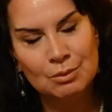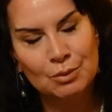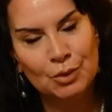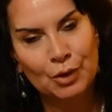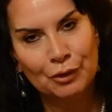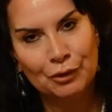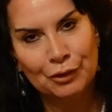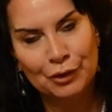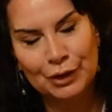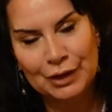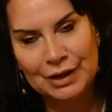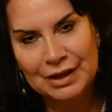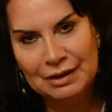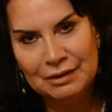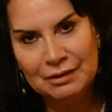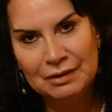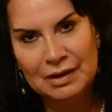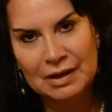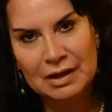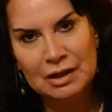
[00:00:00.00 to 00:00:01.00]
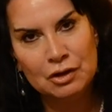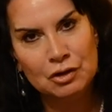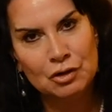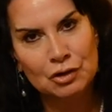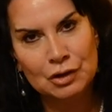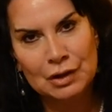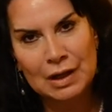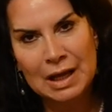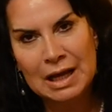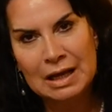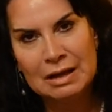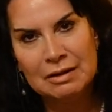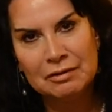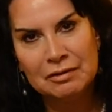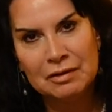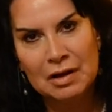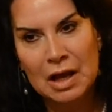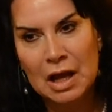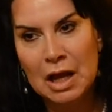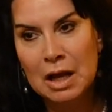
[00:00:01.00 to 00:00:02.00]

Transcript: more forgiving in your life